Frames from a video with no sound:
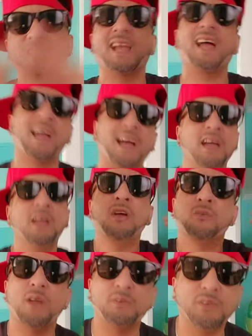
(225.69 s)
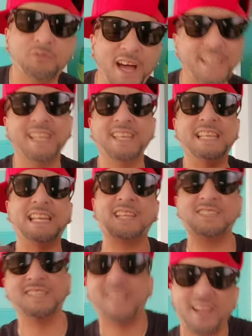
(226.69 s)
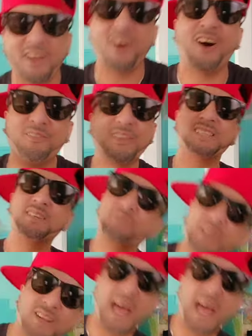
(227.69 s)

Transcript: Like, very funny, get your nut off, because in real